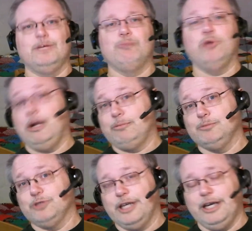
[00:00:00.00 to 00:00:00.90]

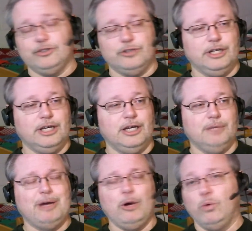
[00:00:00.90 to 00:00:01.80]
problems occasionally.
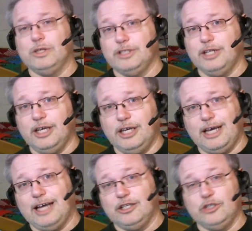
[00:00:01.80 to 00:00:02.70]
About once a day
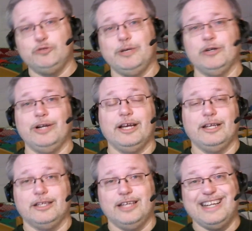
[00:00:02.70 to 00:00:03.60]
I'd lose internet
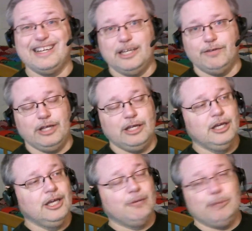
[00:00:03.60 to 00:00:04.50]
connectivity,
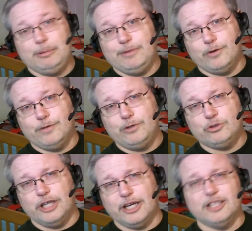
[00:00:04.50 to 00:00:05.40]
maybe for a few
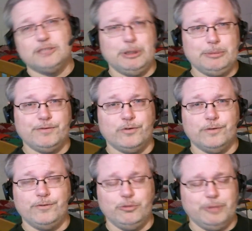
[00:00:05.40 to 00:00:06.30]
seconds, maybe for
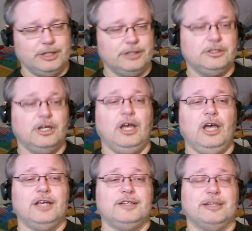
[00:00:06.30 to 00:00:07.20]
a few minutes,
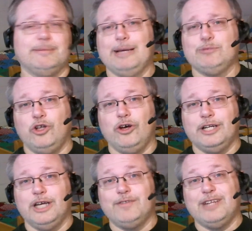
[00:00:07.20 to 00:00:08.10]
sometimes long
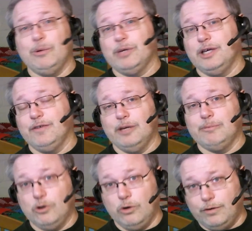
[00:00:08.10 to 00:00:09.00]
enough that I would give up
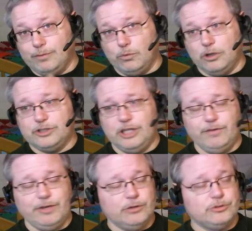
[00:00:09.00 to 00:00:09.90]
and go off and watch
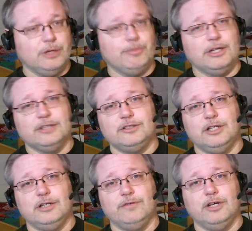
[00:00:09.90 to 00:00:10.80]
TV or something
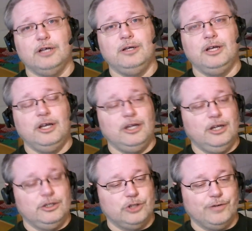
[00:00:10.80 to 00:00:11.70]
instead of
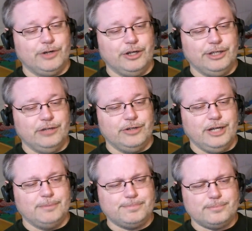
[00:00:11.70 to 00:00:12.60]
surfing on the internet.